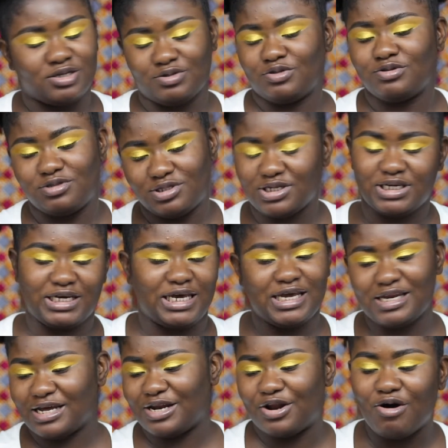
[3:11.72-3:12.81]
looking
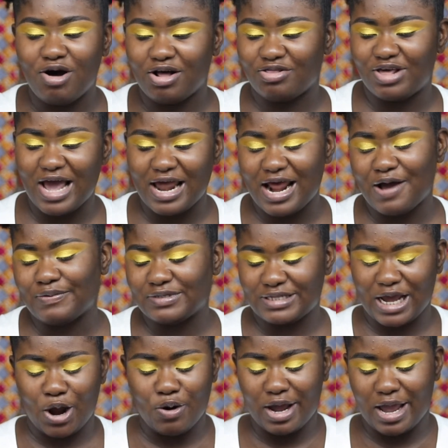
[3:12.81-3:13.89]
and all that, I was
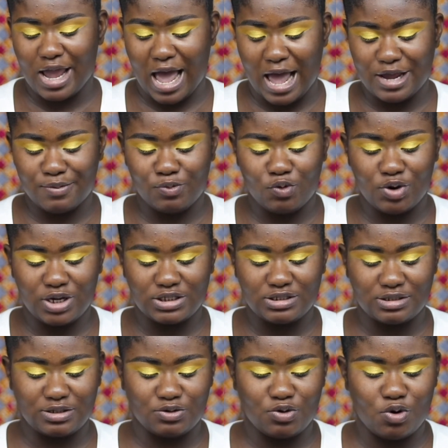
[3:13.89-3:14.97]
like, okay, I am going
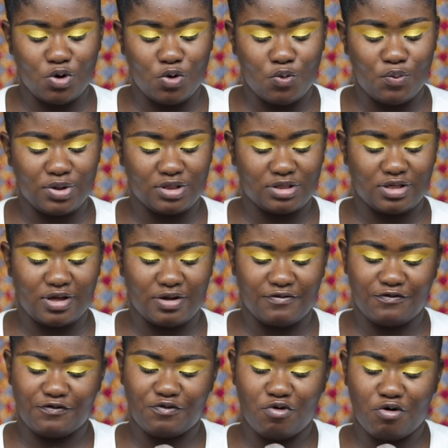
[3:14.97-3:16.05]
to go with the
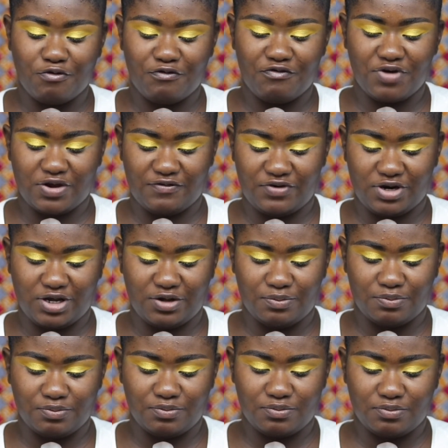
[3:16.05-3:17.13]
450.
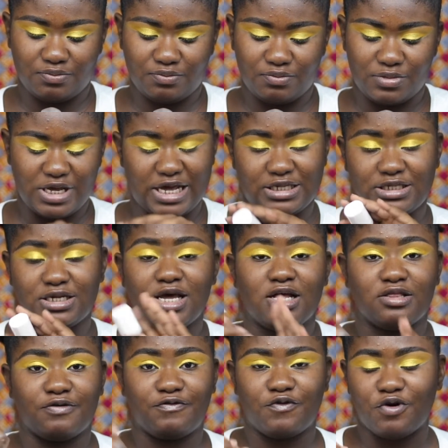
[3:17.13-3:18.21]
Yes,
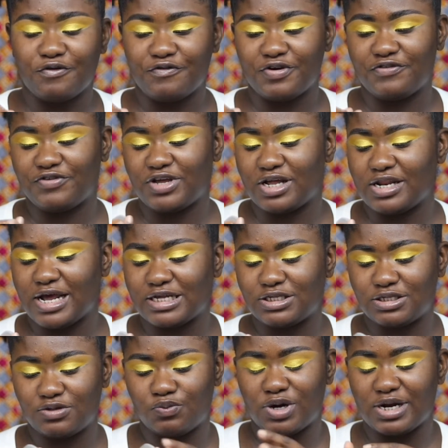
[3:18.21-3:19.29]
the 450, and that's
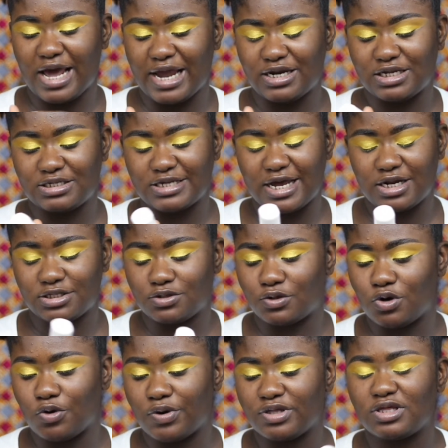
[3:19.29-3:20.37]
the one I decided to
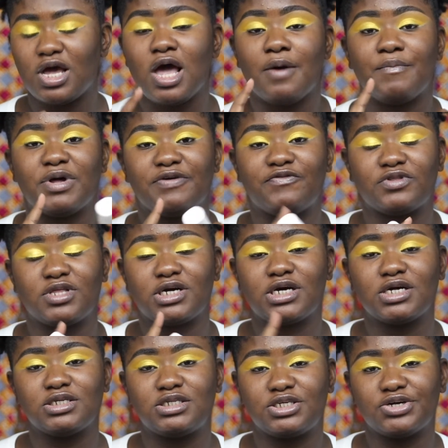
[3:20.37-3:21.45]
go with. But for the
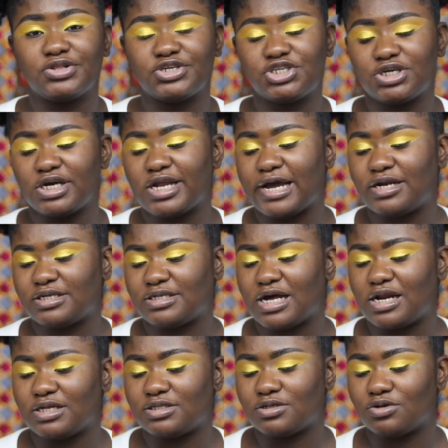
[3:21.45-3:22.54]
concealer shade, I
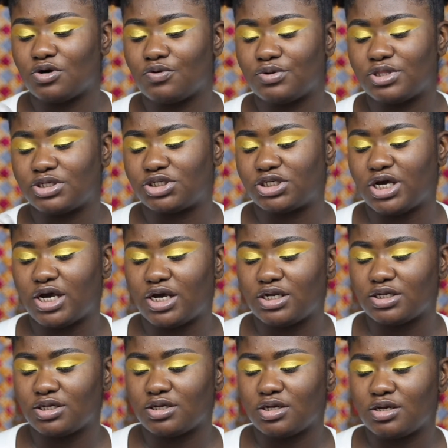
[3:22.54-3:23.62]
decided to go with the shade
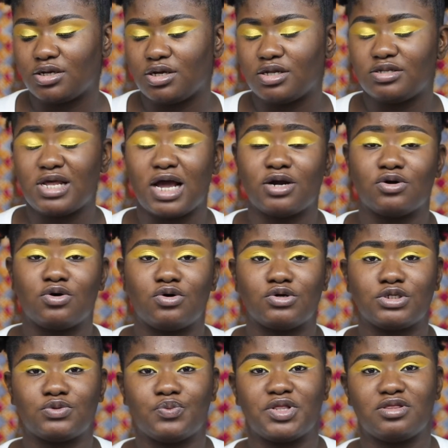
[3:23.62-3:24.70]
that
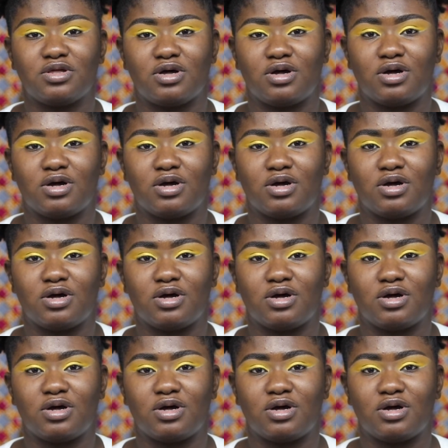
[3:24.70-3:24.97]
goes with the